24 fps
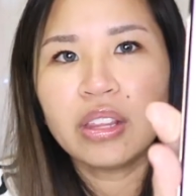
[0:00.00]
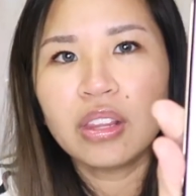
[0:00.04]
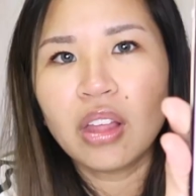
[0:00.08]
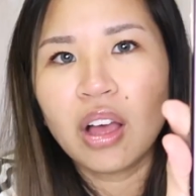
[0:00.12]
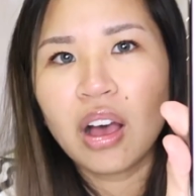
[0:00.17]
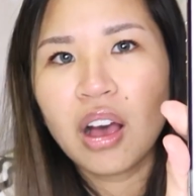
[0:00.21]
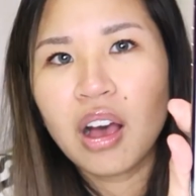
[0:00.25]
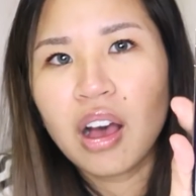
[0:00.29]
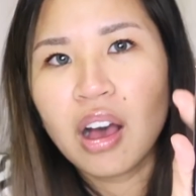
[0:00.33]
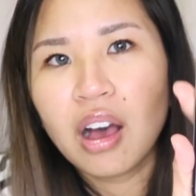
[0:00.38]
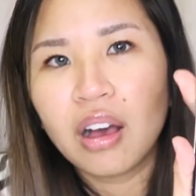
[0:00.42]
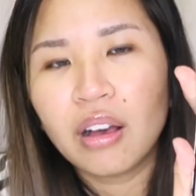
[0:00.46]

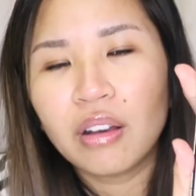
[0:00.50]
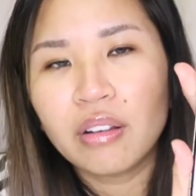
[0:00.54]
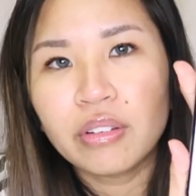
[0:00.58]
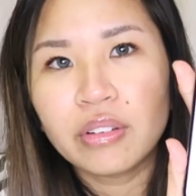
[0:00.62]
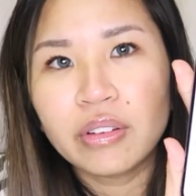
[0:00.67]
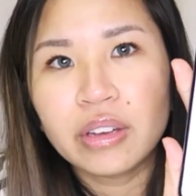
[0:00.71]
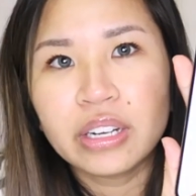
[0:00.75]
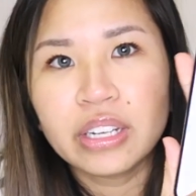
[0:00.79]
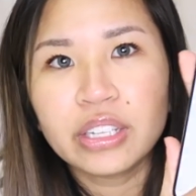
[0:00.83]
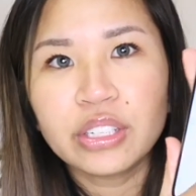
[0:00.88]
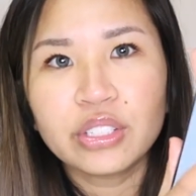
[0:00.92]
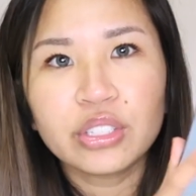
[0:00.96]
love
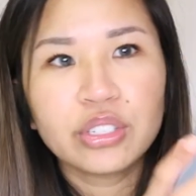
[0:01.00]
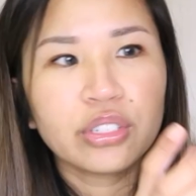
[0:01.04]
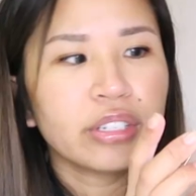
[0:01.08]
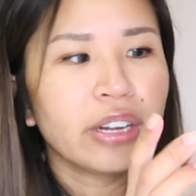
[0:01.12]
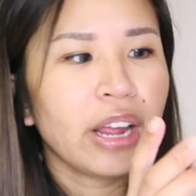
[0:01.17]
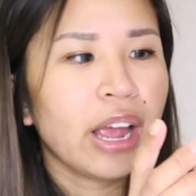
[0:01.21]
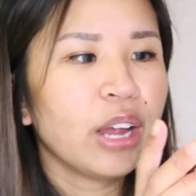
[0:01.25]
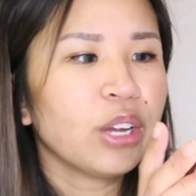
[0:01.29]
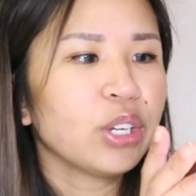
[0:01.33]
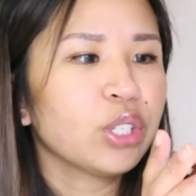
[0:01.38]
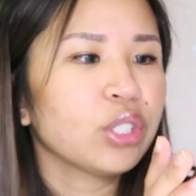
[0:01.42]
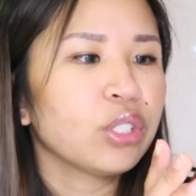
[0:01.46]
an
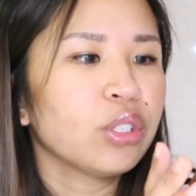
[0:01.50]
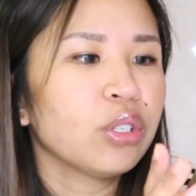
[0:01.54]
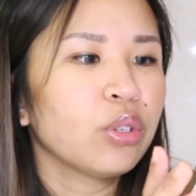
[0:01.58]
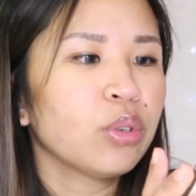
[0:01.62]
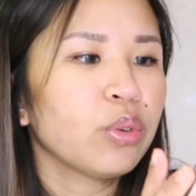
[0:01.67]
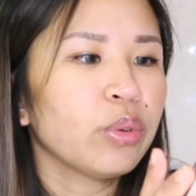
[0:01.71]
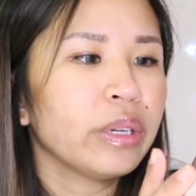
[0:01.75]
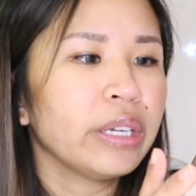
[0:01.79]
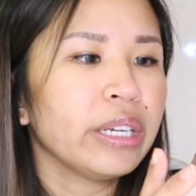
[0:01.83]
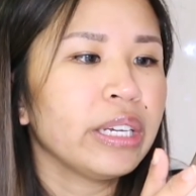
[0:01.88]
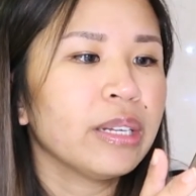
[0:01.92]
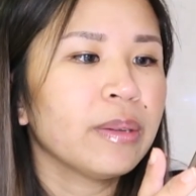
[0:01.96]
international
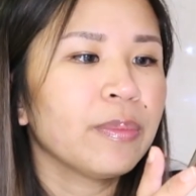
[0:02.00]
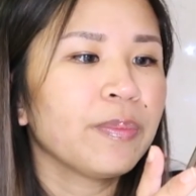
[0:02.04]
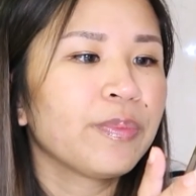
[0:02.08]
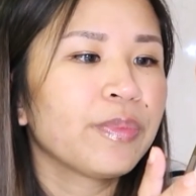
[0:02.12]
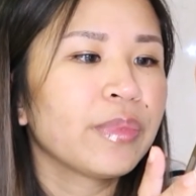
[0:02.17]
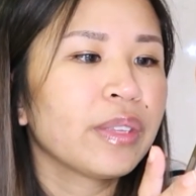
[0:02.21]
queen.